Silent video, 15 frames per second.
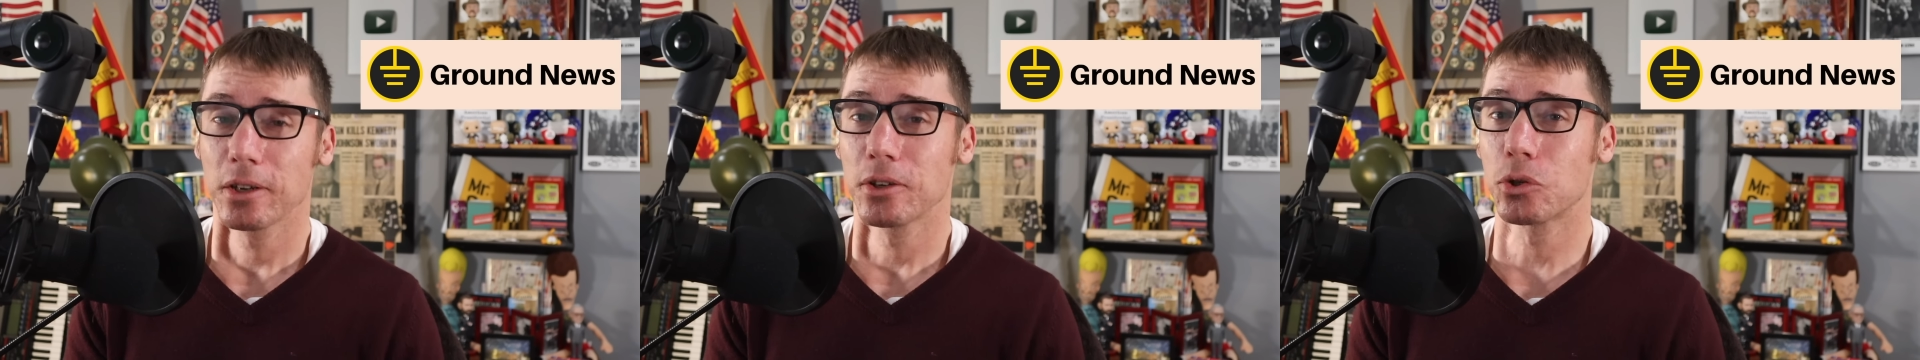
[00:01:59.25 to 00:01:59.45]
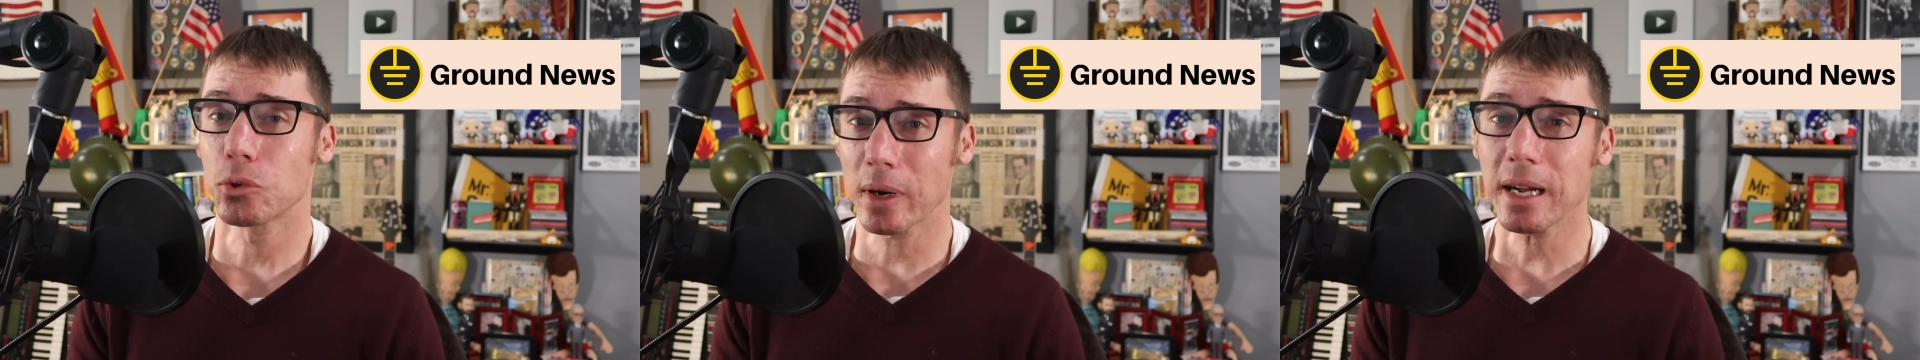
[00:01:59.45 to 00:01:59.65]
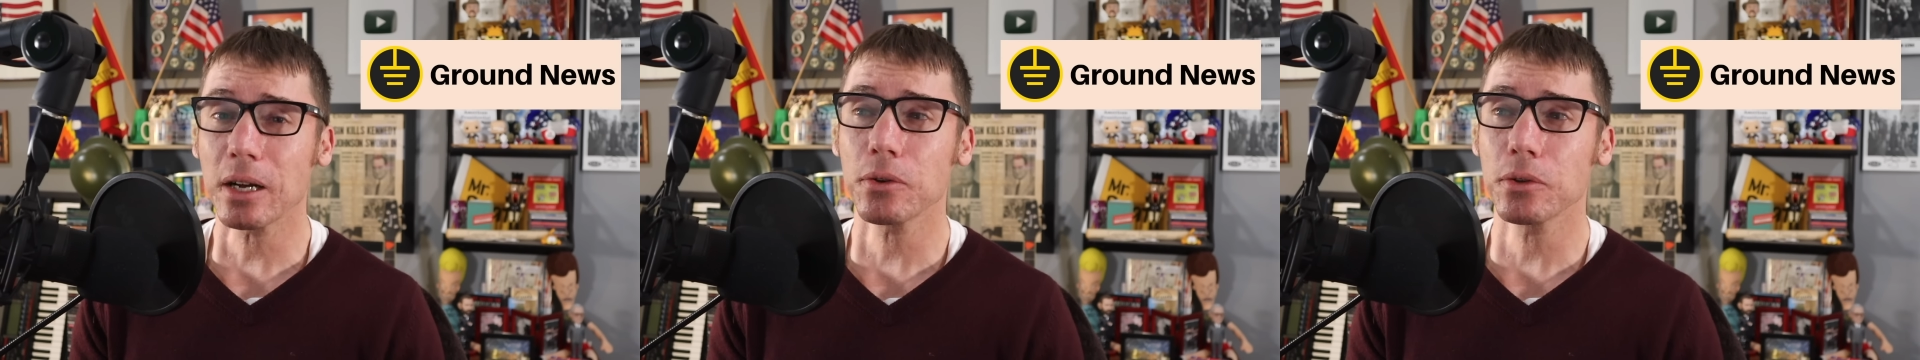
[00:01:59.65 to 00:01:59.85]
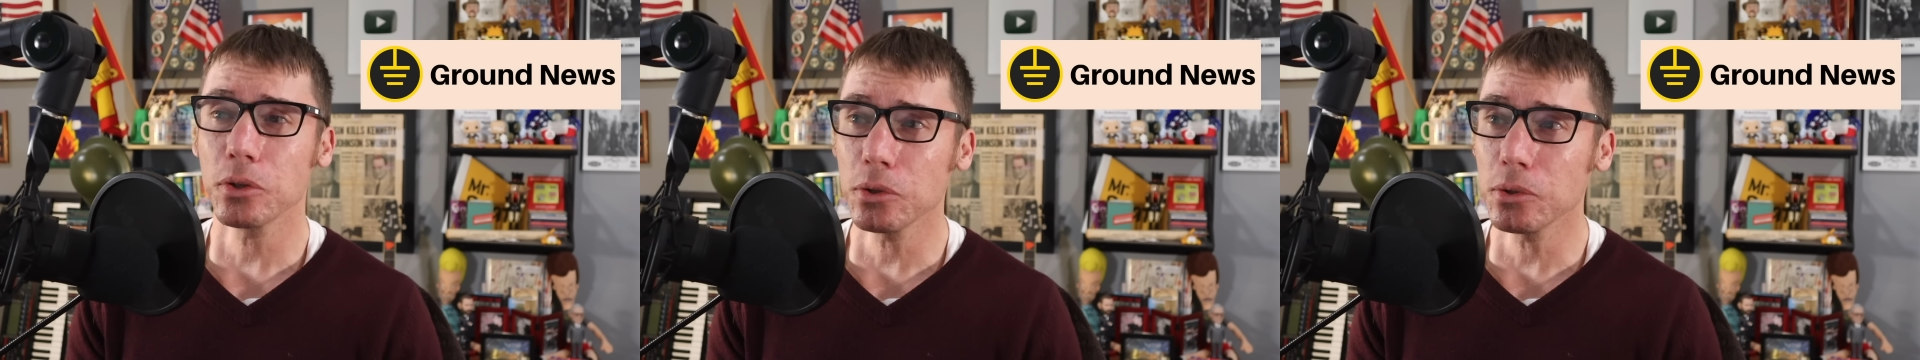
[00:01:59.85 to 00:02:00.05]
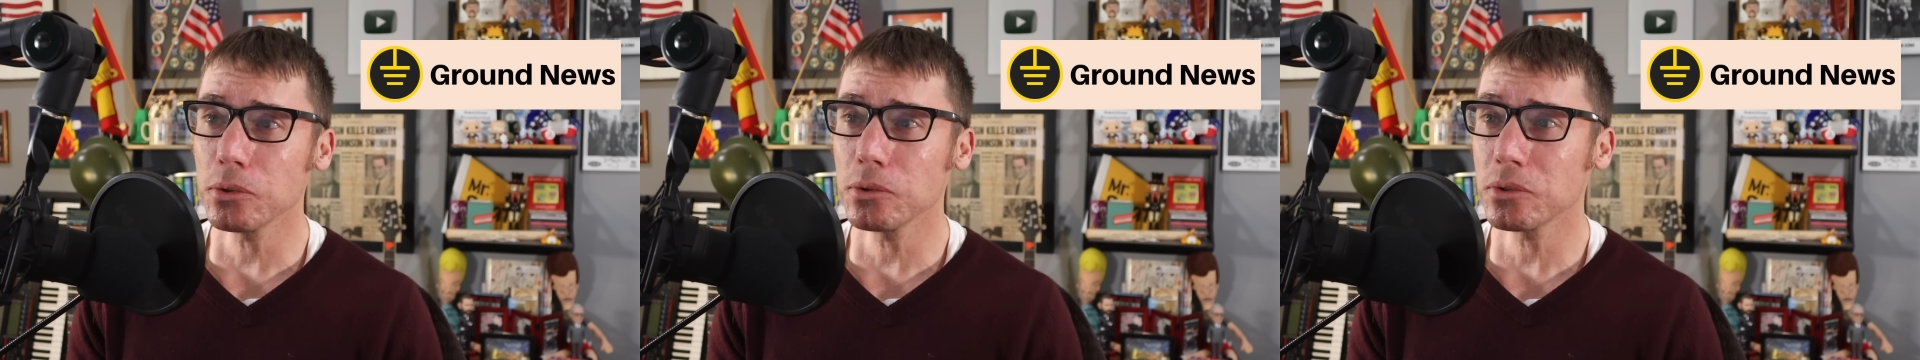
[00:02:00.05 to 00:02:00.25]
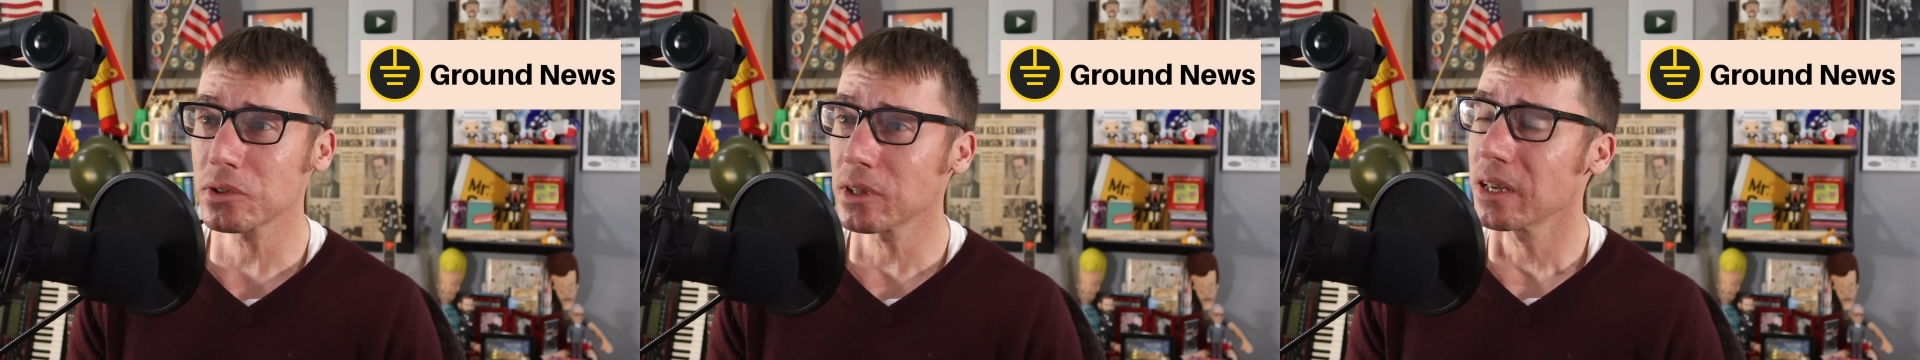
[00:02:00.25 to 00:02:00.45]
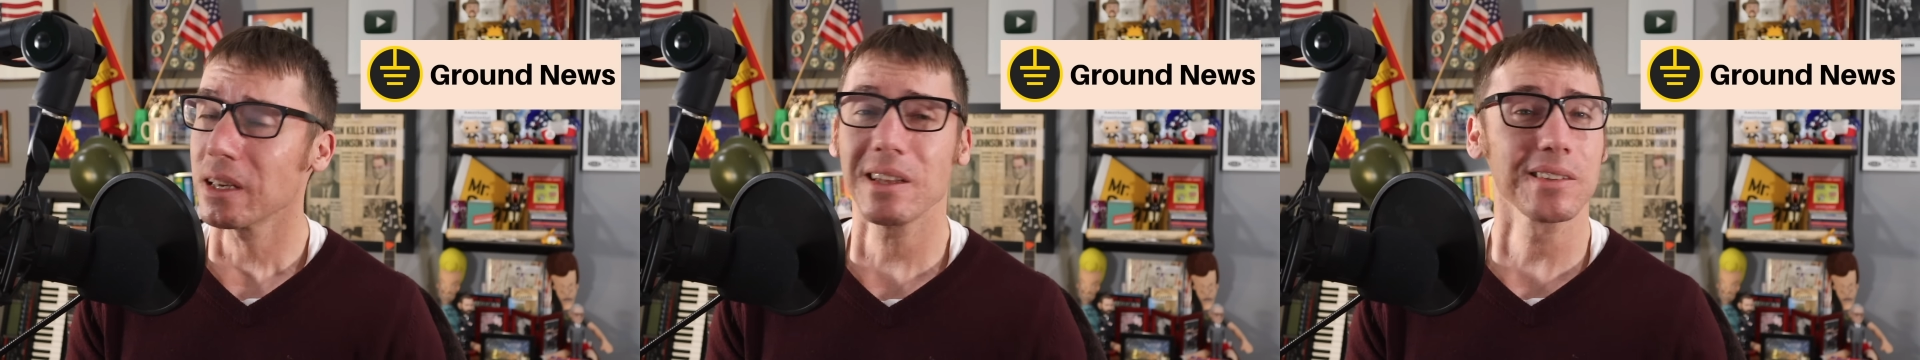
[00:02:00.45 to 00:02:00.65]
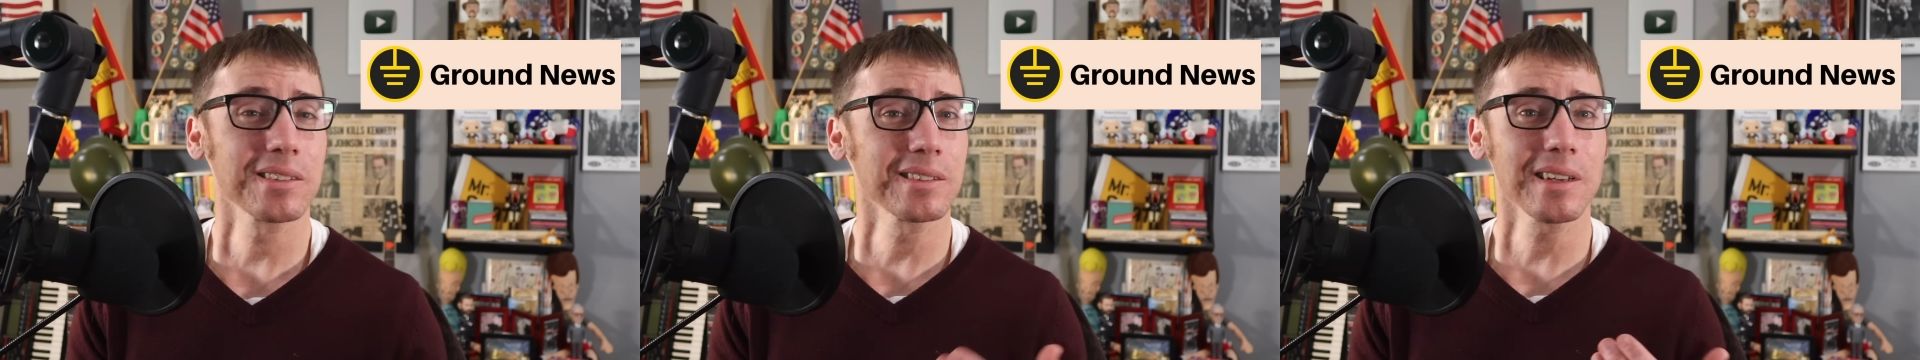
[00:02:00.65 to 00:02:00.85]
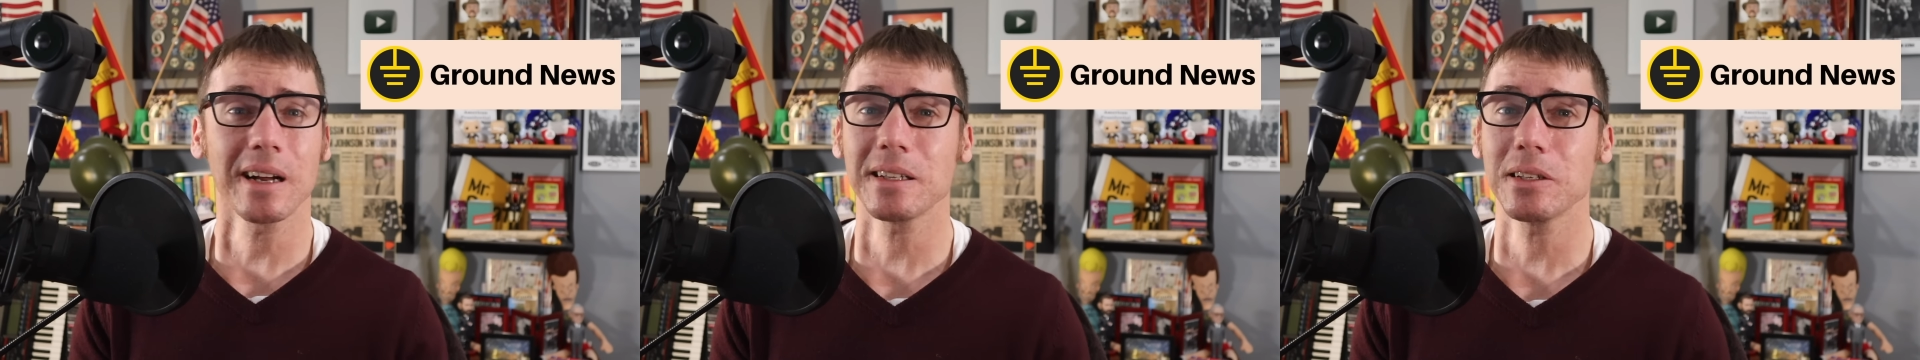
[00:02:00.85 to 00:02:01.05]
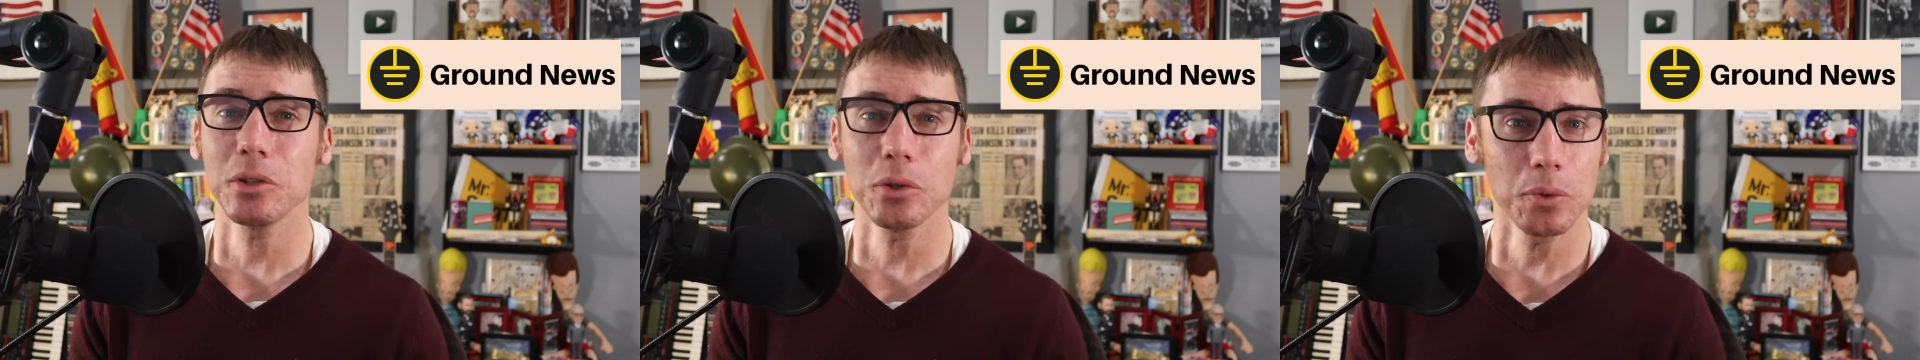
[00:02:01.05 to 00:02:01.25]
Ground News is
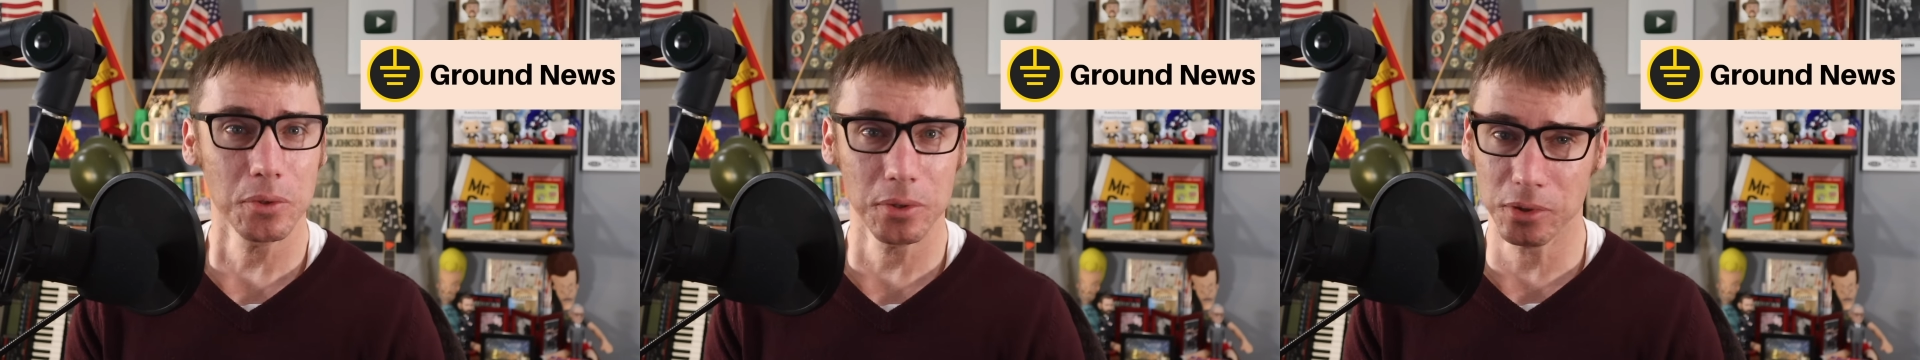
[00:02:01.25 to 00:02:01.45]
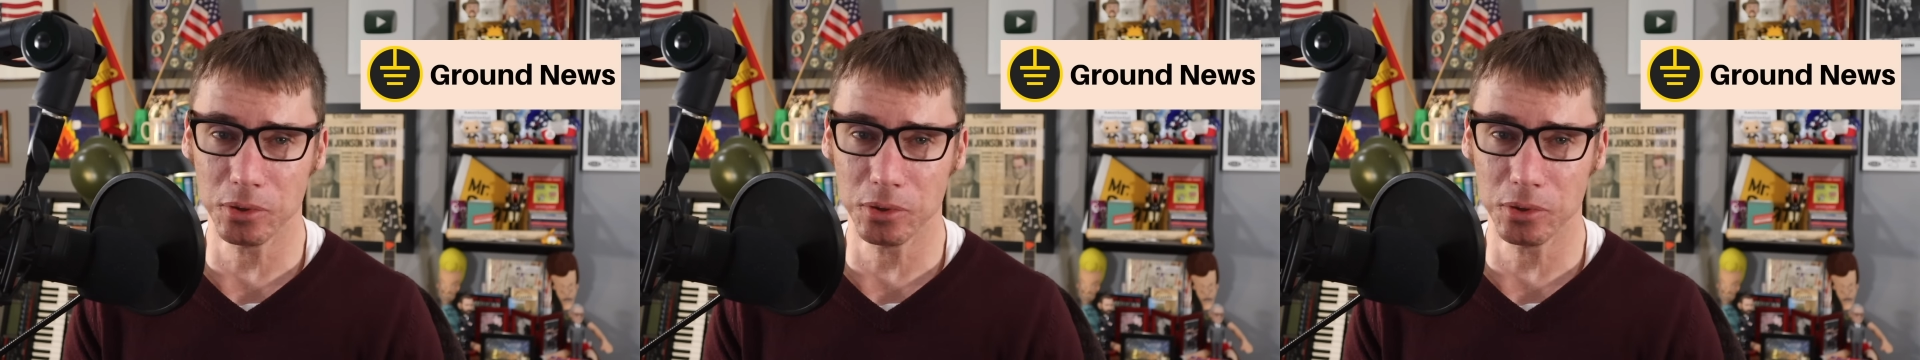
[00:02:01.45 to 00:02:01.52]
not a news